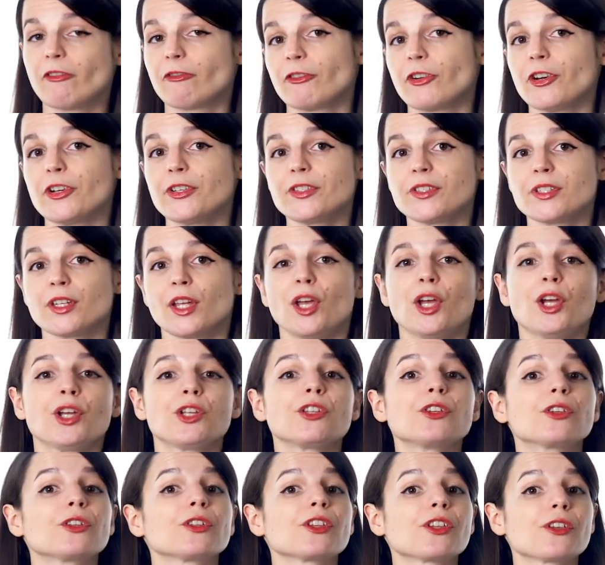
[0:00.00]
First,
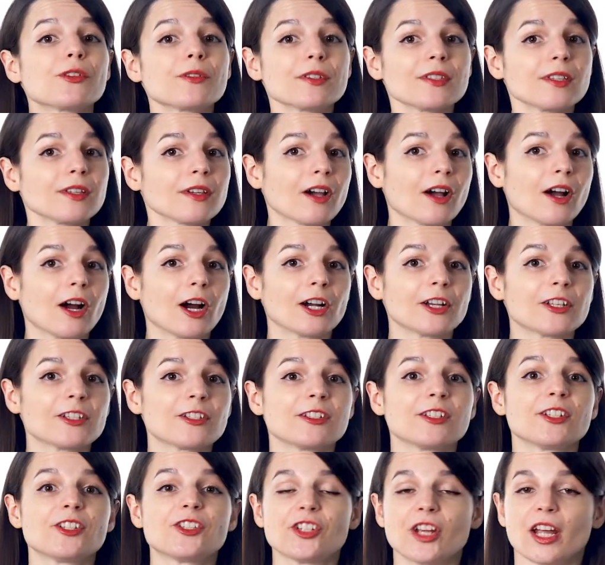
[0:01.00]
you'll use the
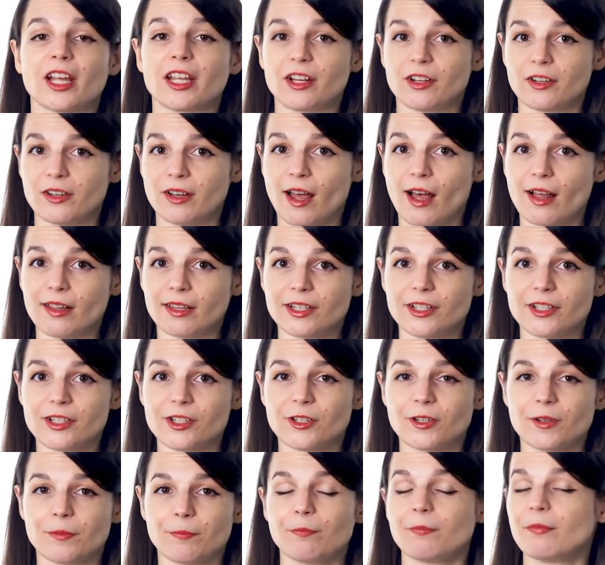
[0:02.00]
cards to check your
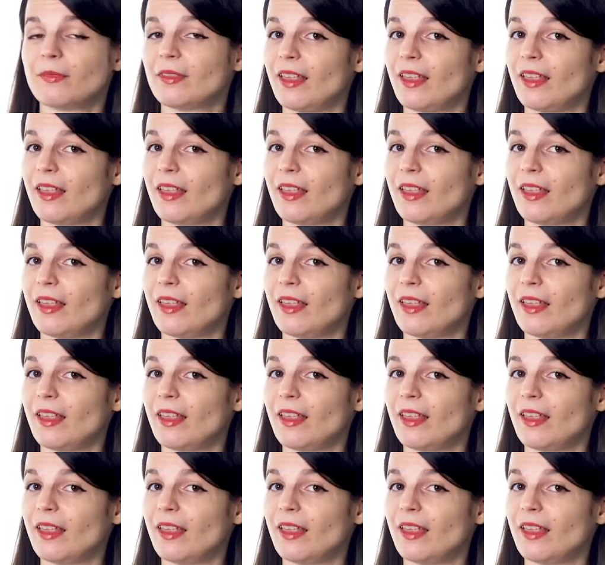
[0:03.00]
knowledge.